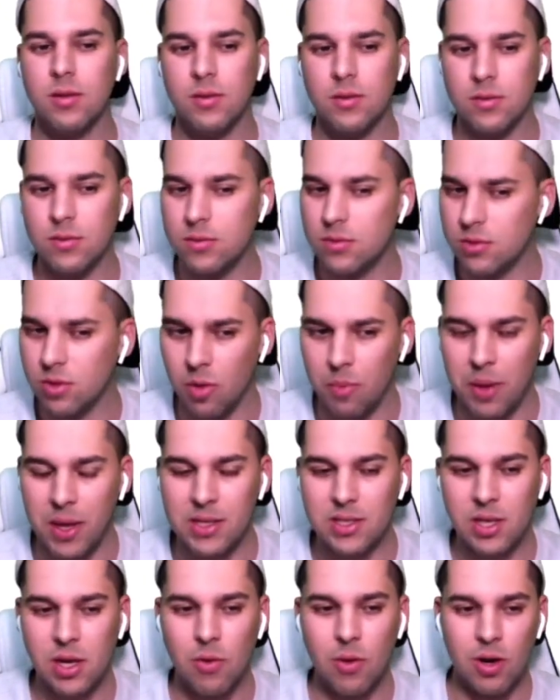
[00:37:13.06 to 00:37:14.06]
So
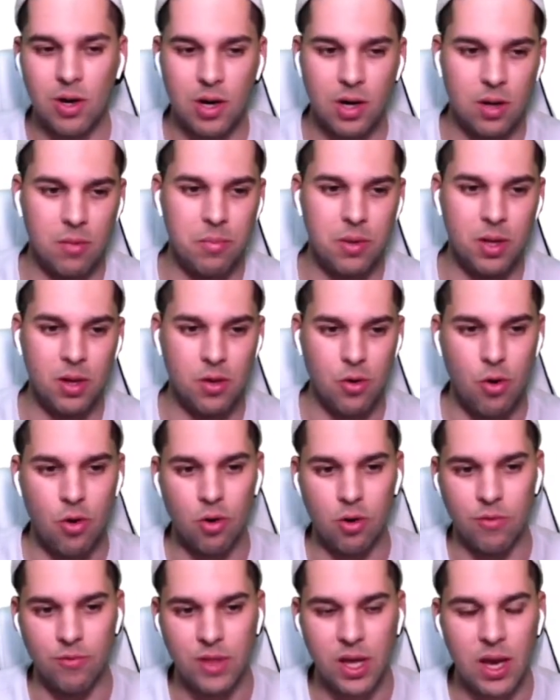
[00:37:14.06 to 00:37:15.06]
basically we're gonna build all
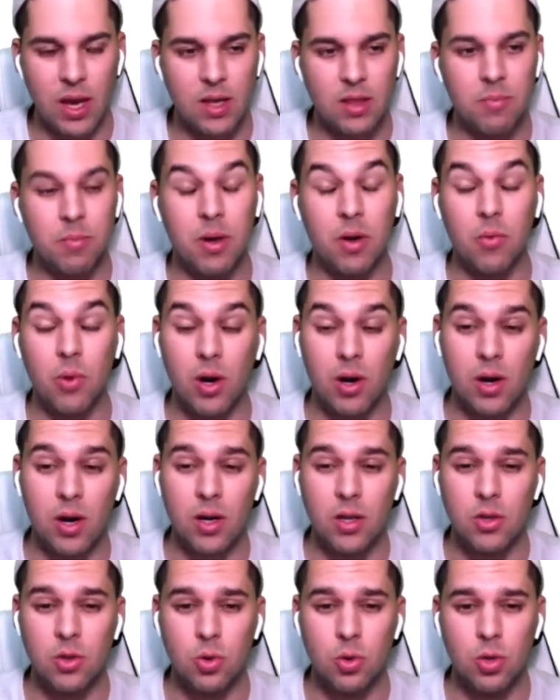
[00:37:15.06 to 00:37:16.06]
of that, but we are gonna
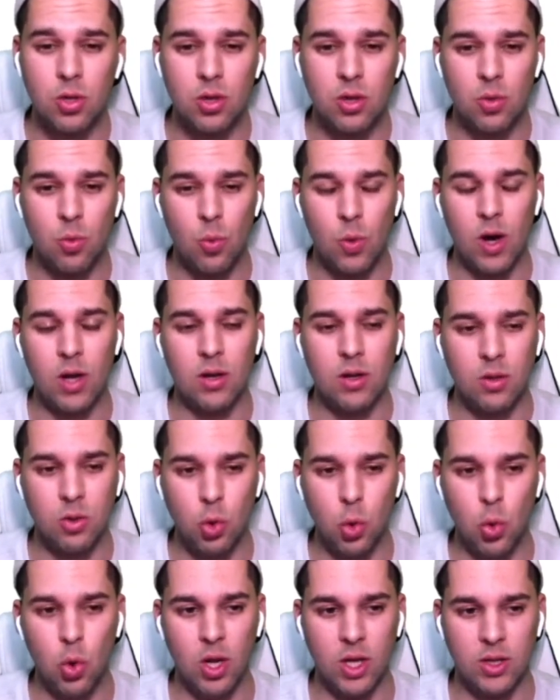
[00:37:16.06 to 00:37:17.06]
do it one
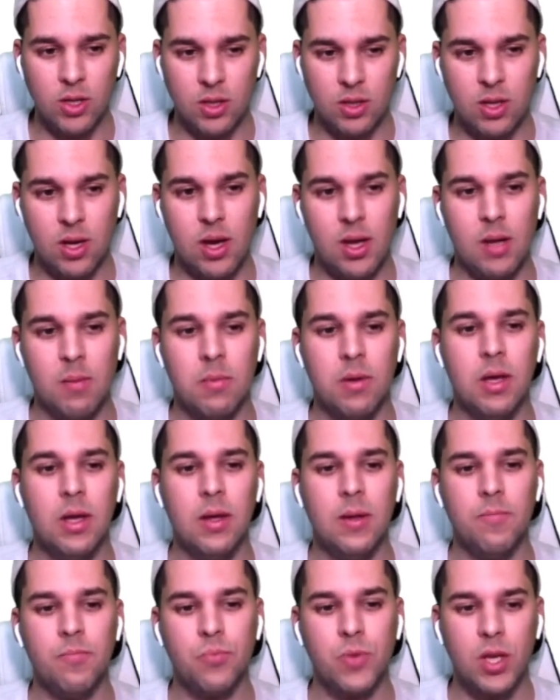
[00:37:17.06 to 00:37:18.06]
tool at a time.
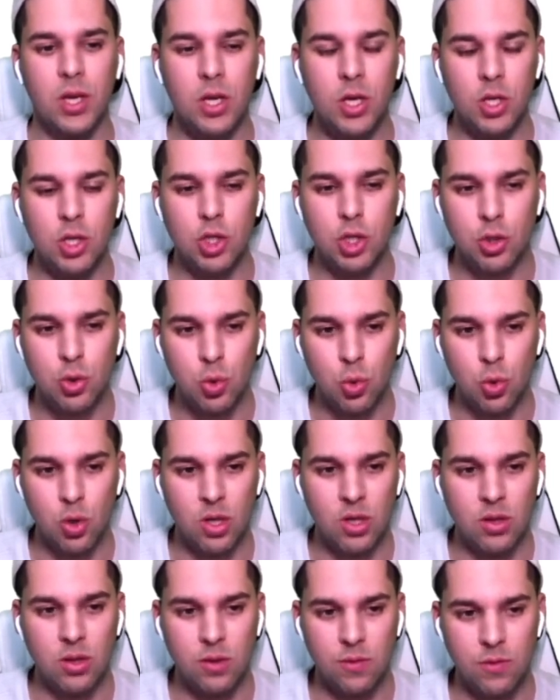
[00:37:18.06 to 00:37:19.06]
Each tool
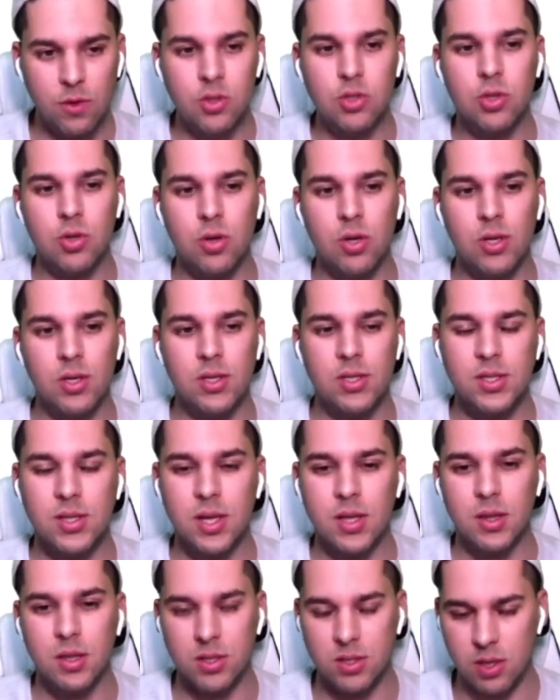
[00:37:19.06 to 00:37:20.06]
individually is not
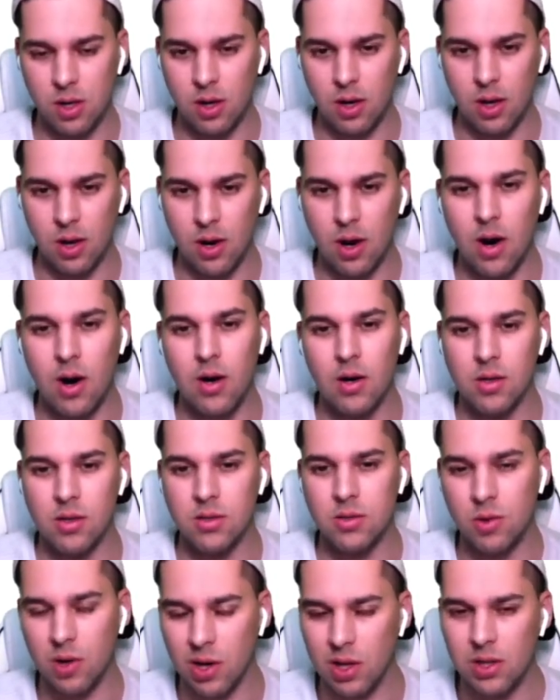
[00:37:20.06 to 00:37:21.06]
necessarily hard. It's
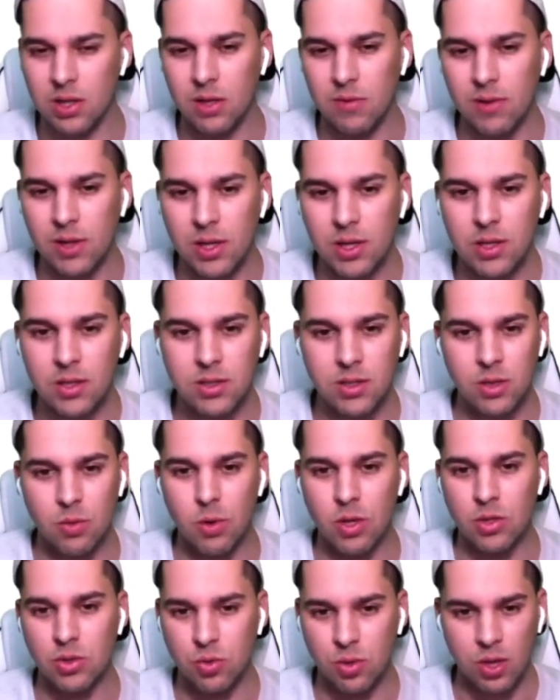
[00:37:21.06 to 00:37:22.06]
relatively easy
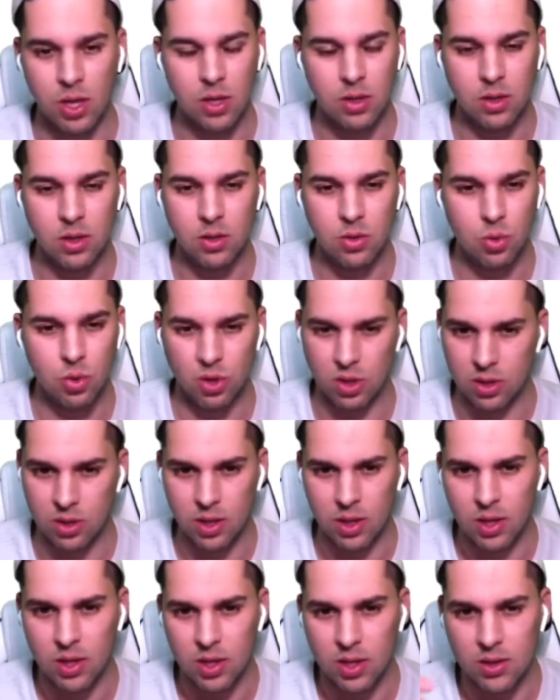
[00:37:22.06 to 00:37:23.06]
once you get into it.
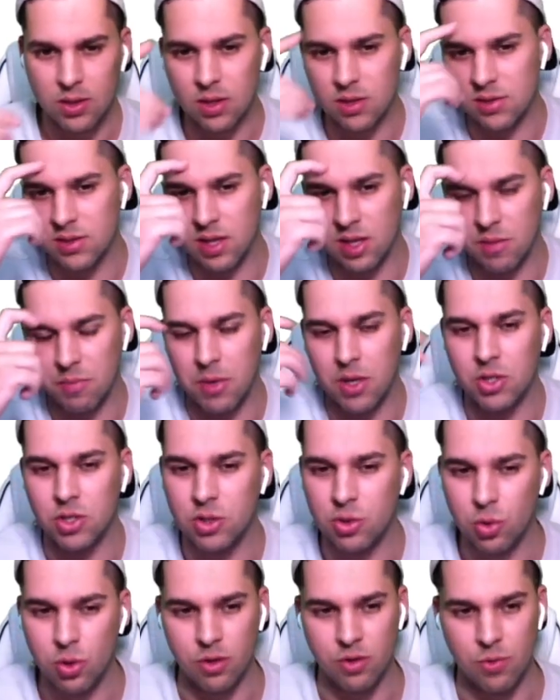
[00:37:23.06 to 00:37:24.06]
There's not much to
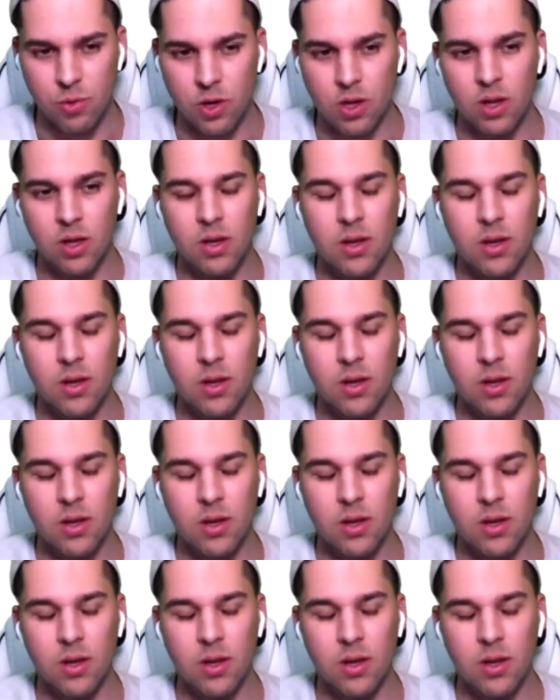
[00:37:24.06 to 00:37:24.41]
it really.